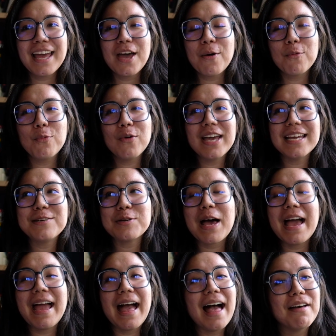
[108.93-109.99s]
which
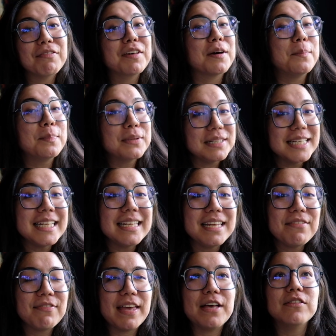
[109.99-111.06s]
I have completely
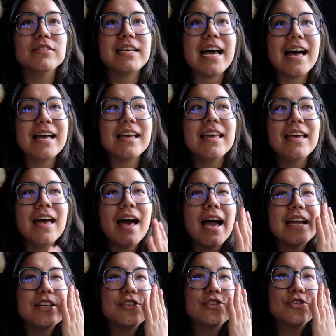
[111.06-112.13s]
failed at.
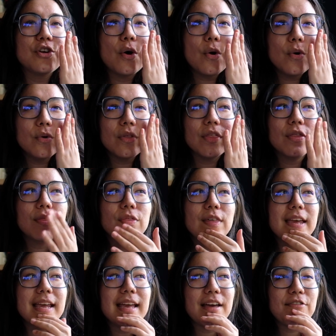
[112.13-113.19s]
I don't
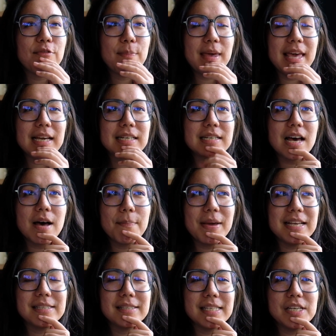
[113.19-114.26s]
think I've picked up
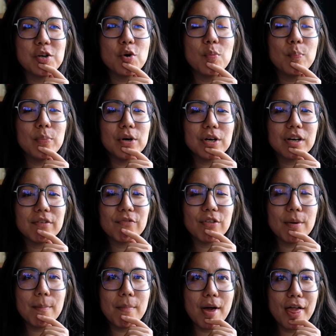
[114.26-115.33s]
a single book of
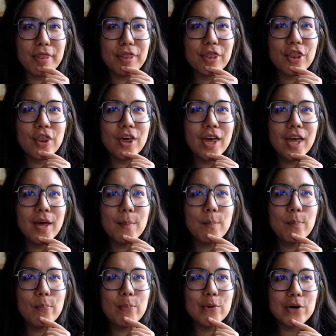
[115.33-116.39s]
the month
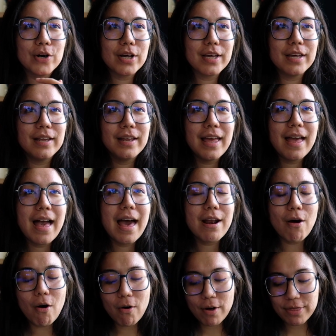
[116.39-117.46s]
book
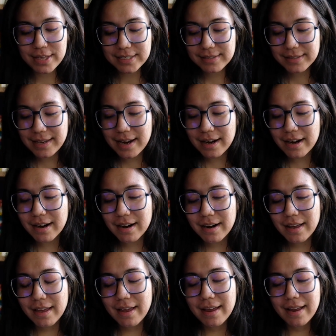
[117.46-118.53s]
at all this year.
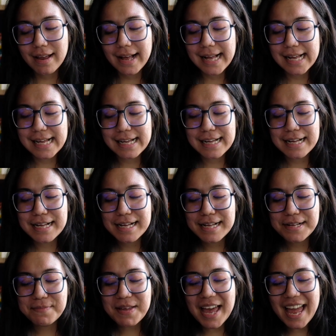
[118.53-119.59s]

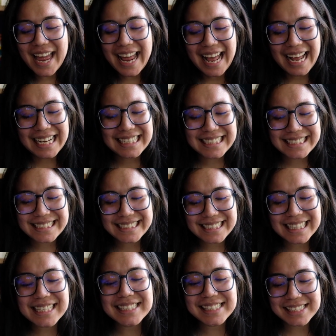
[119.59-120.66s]

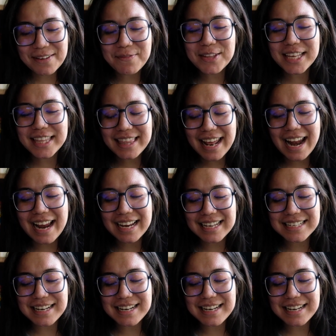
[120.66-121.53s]
It's something that I can